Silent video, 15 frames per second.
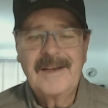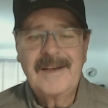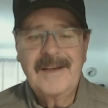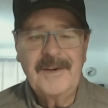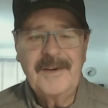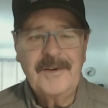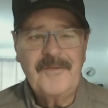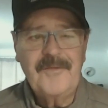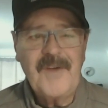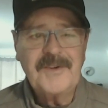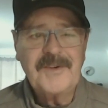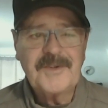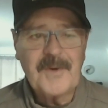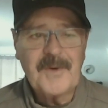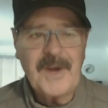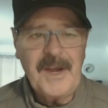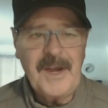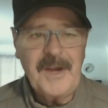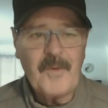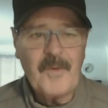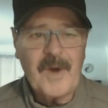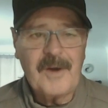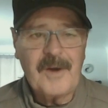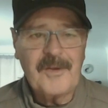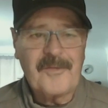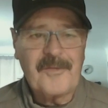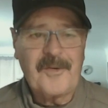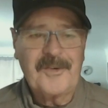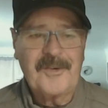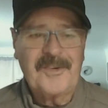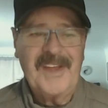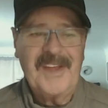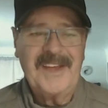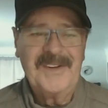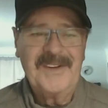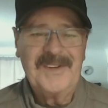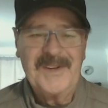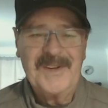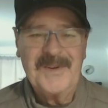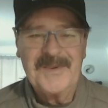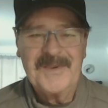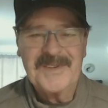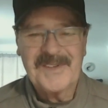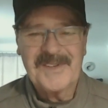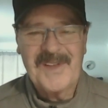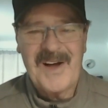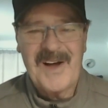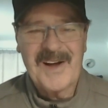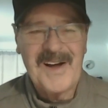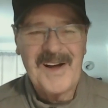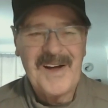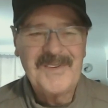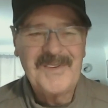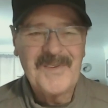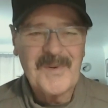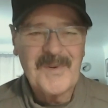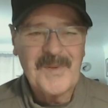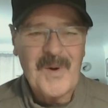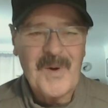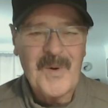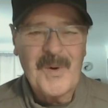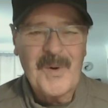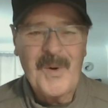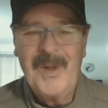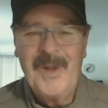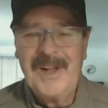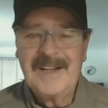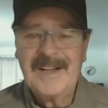an adventure anywhere, the first thing you do is log on to the local